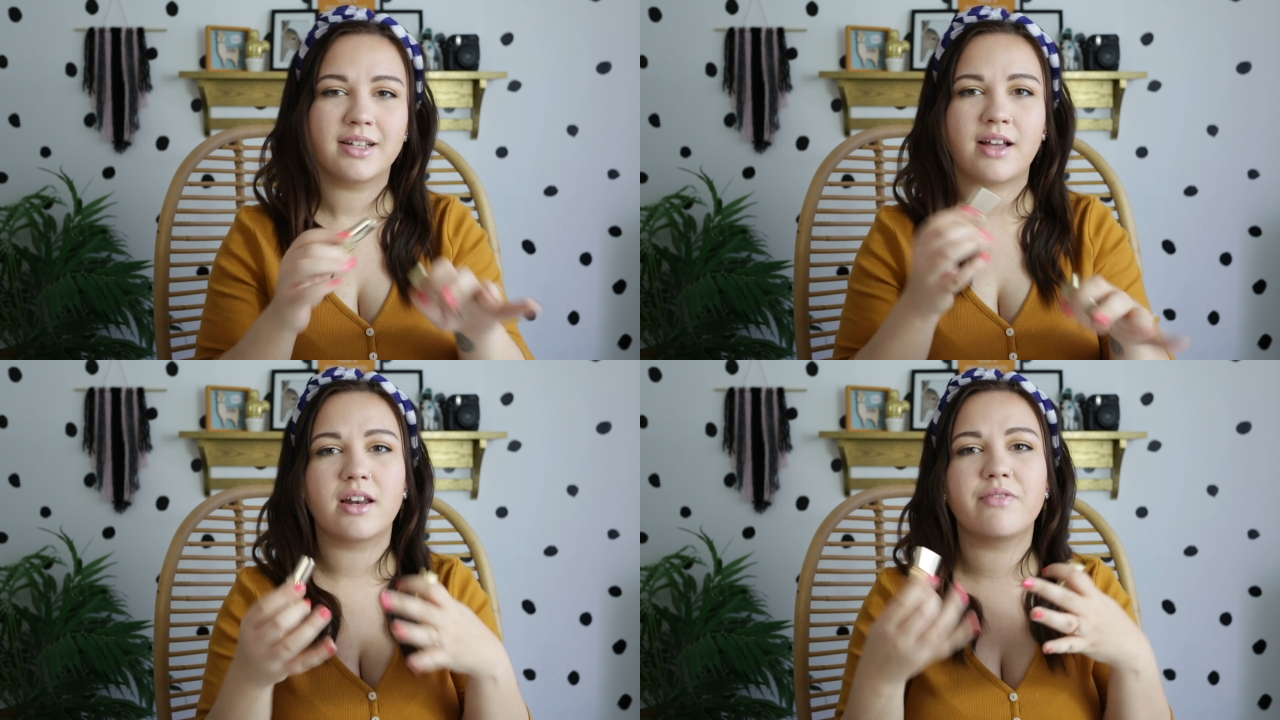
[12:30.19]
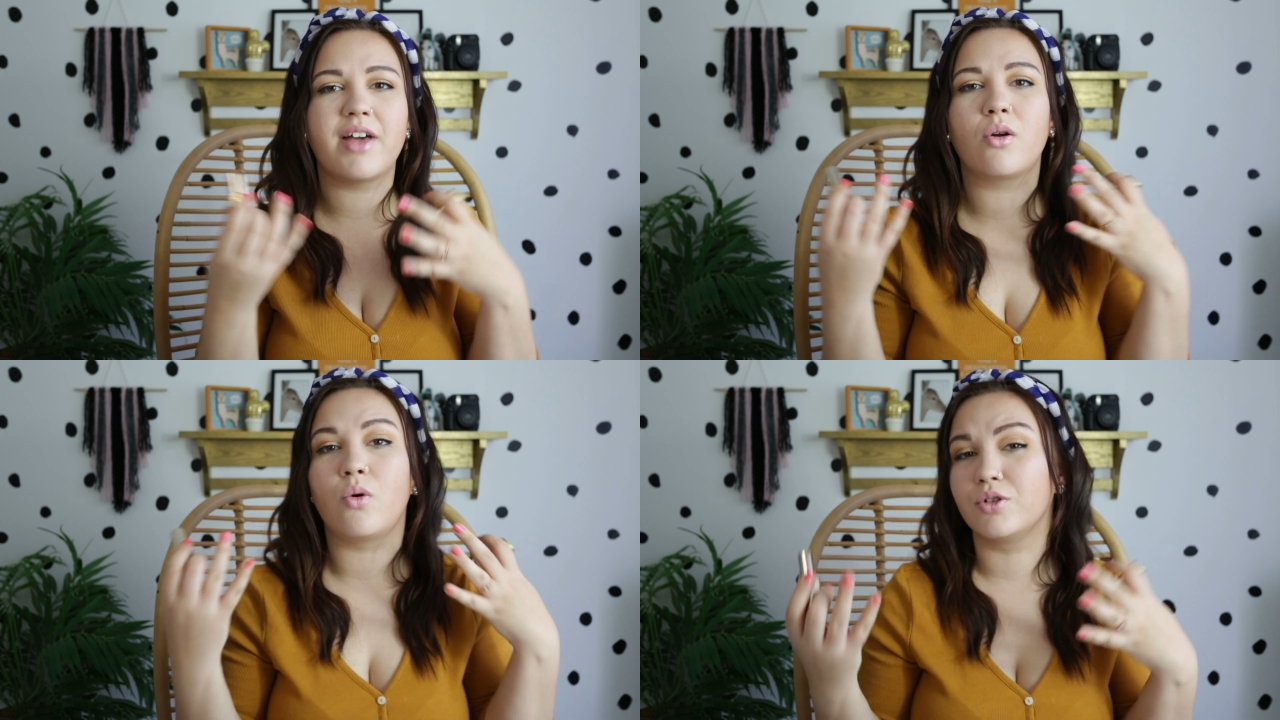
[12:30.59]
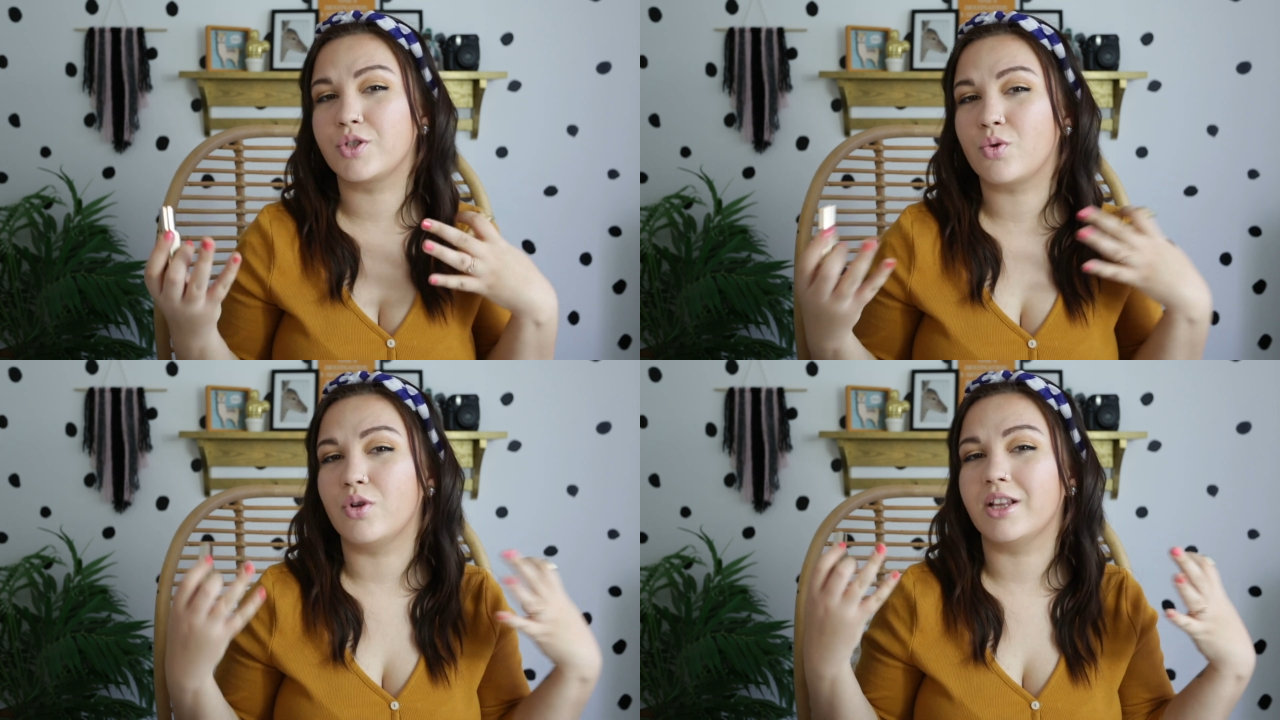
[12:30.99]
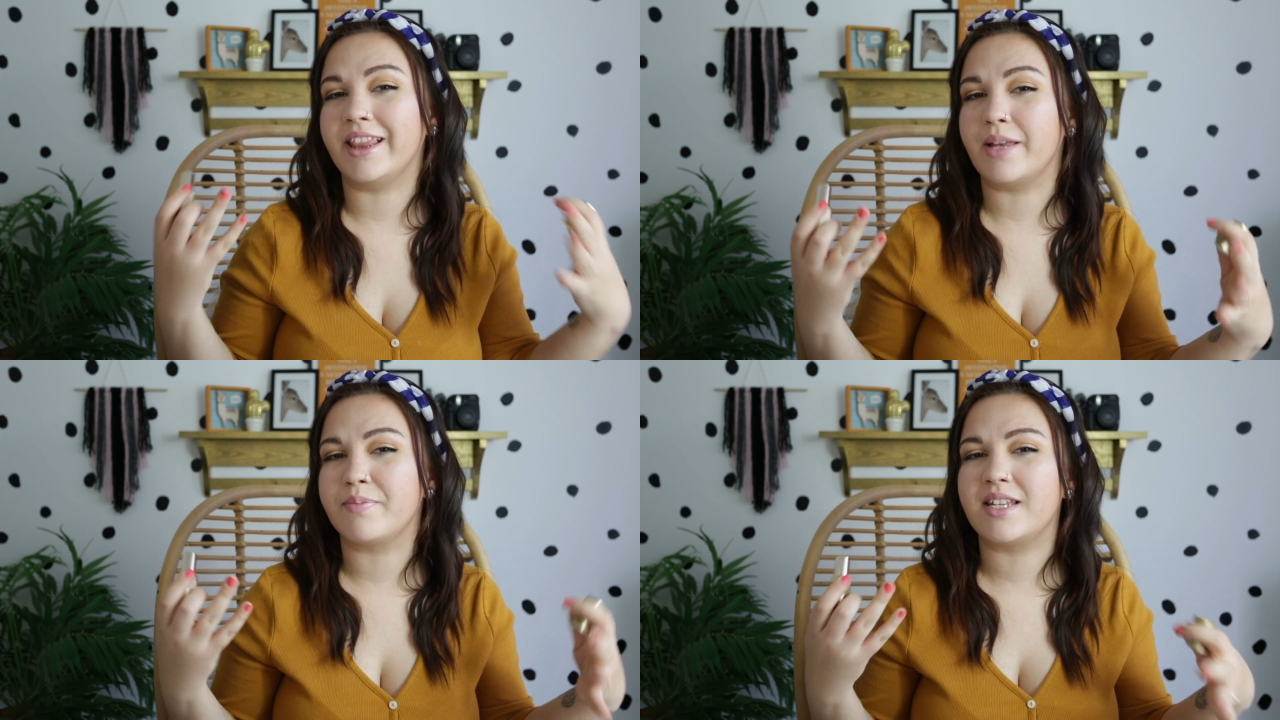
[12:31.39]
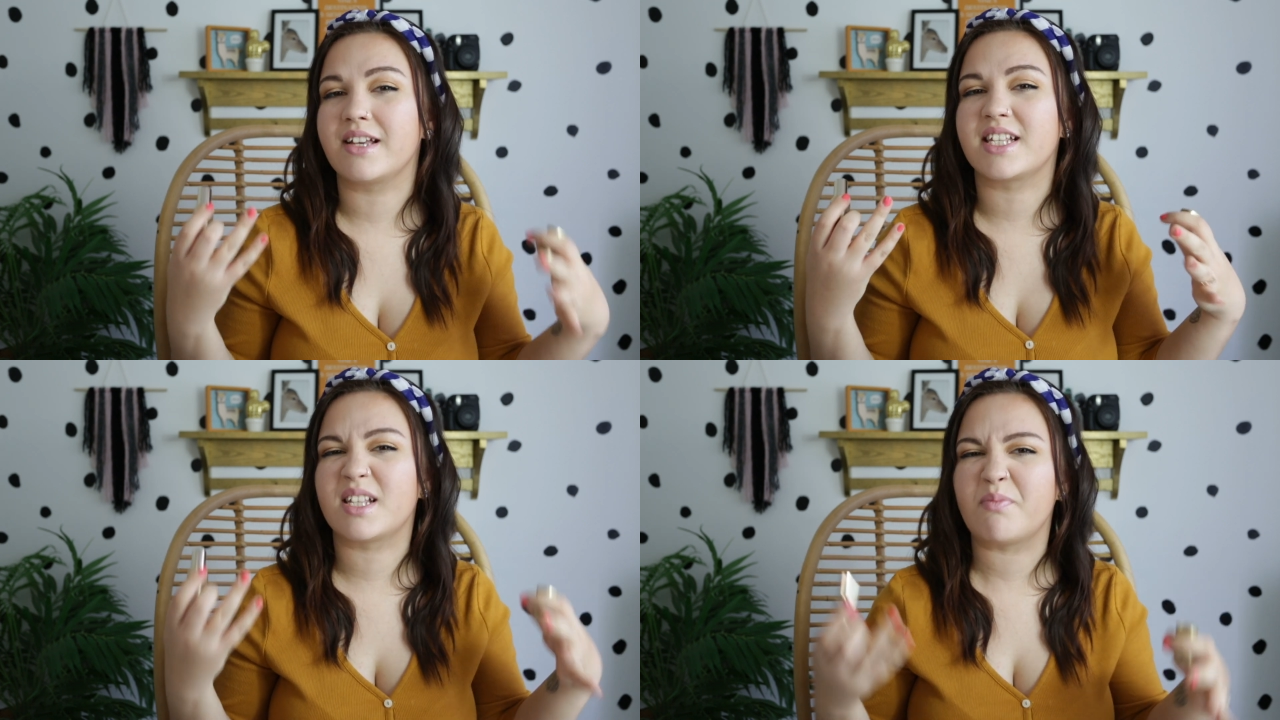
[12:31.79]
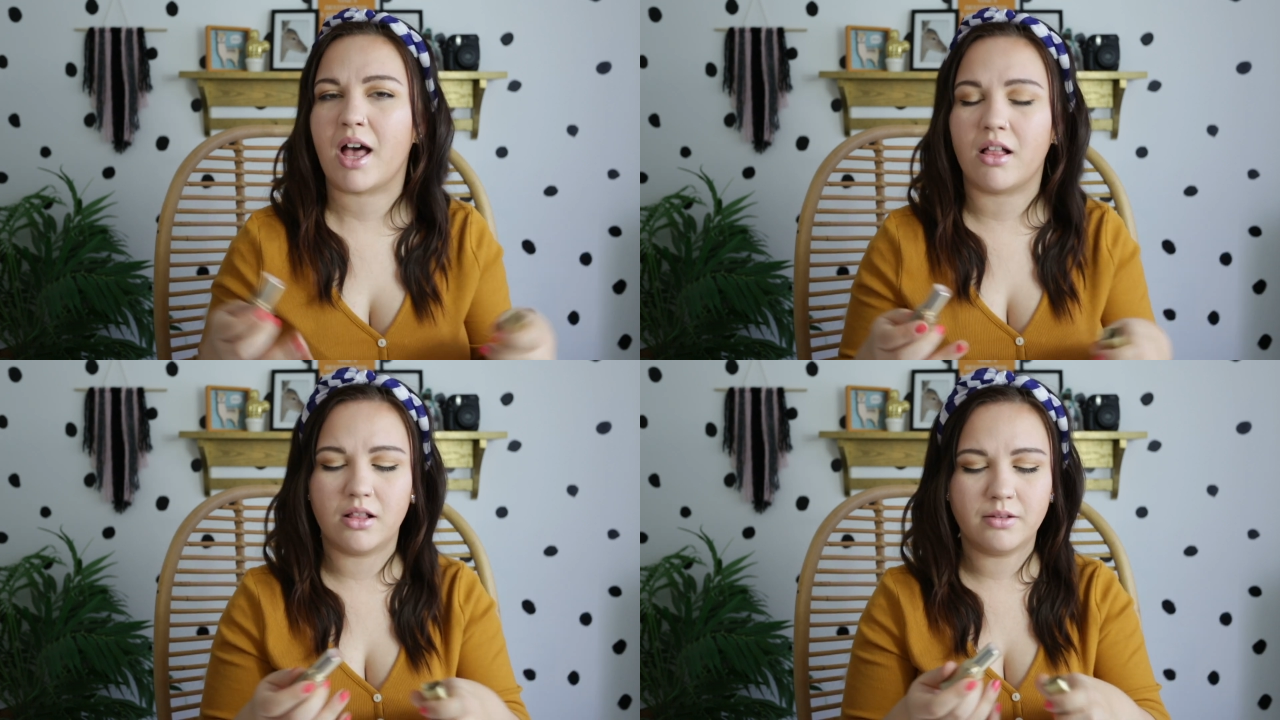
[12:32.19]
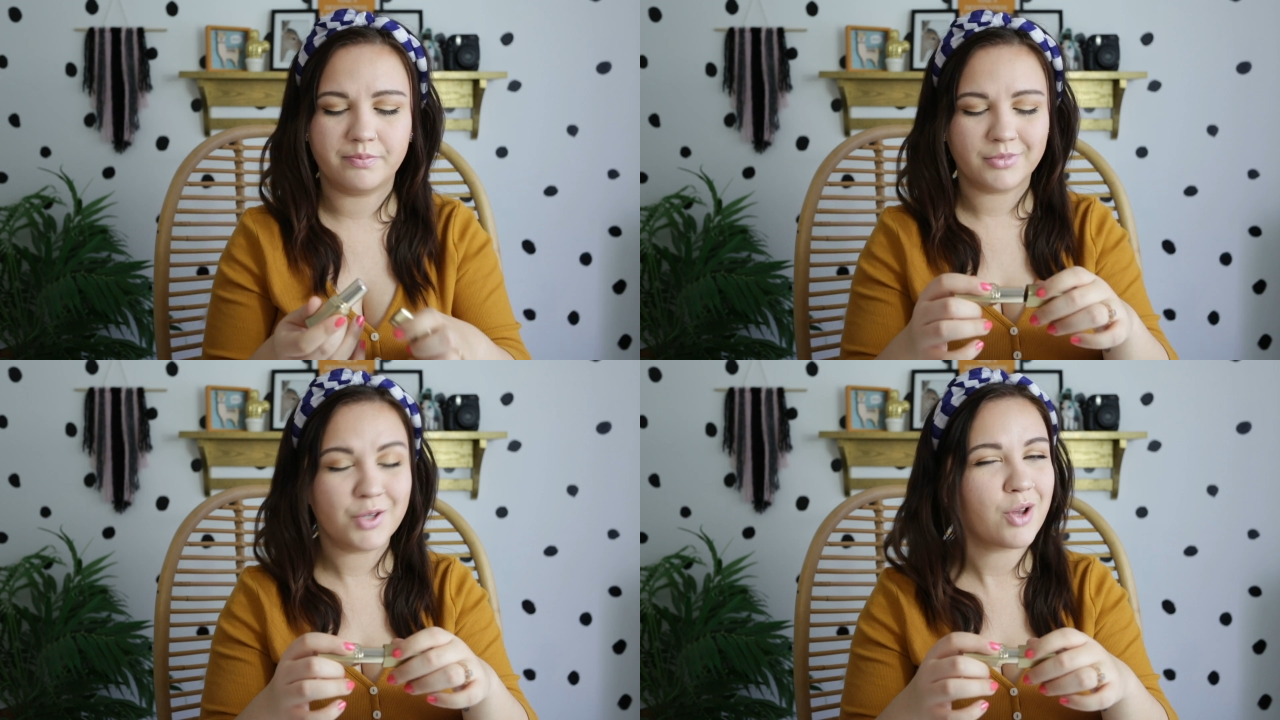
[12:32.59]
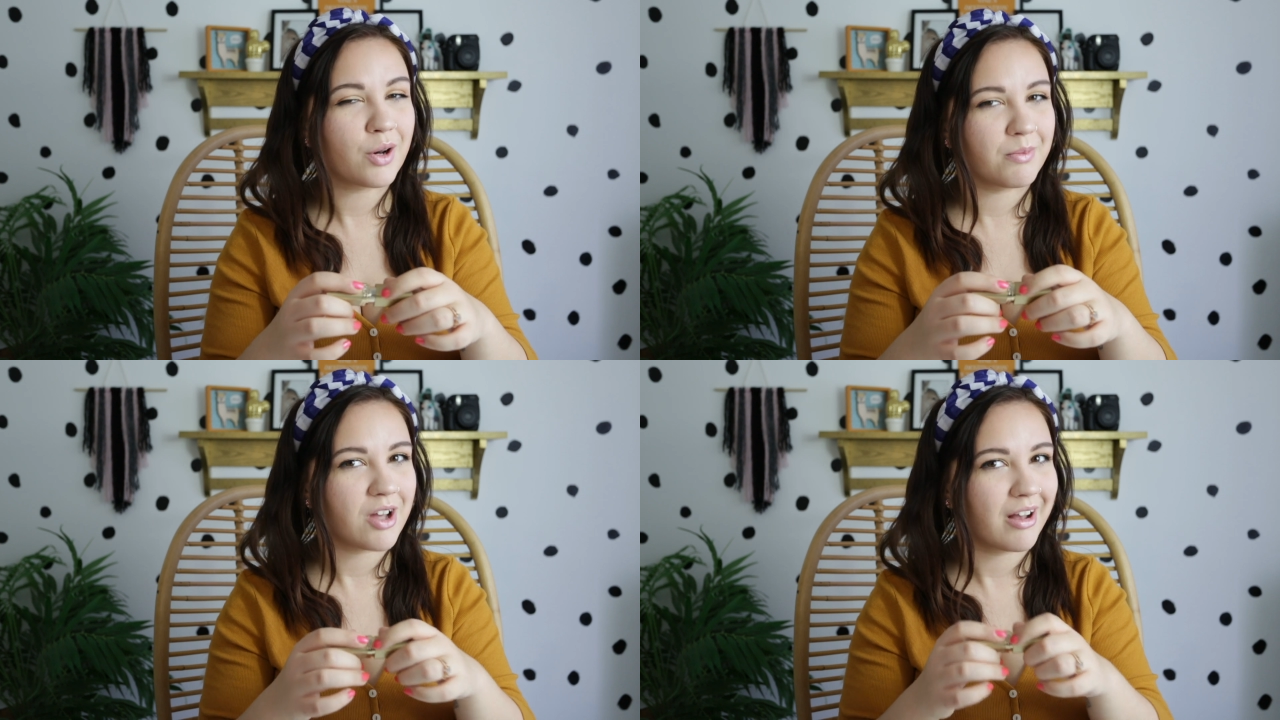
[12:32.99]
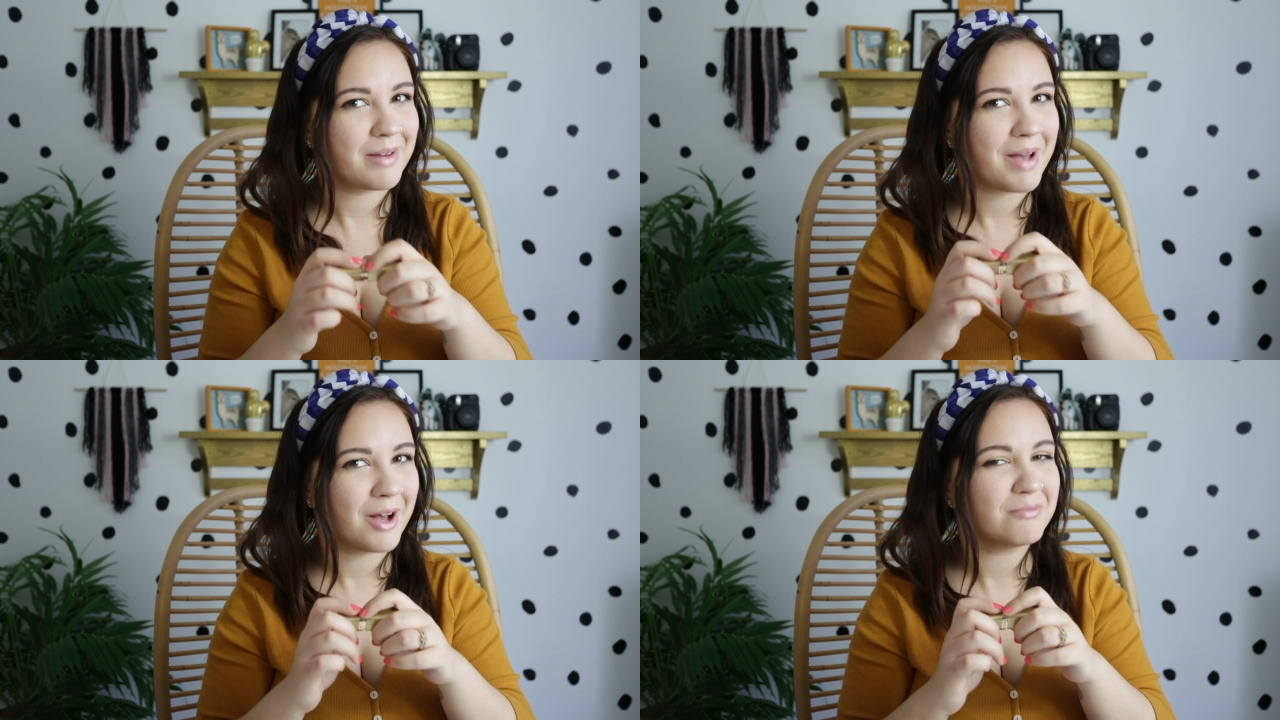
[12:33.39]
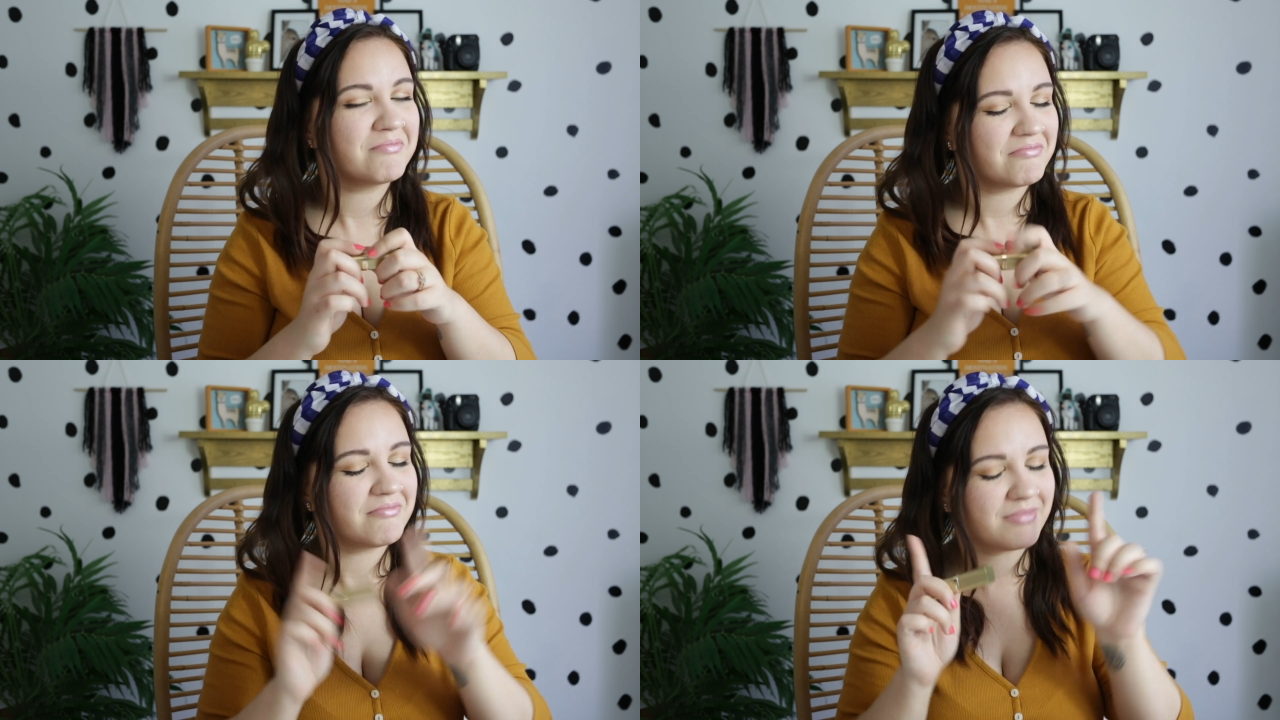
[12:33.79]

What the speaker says: Kind of that old school lipstick smell. You know what I'm talking about.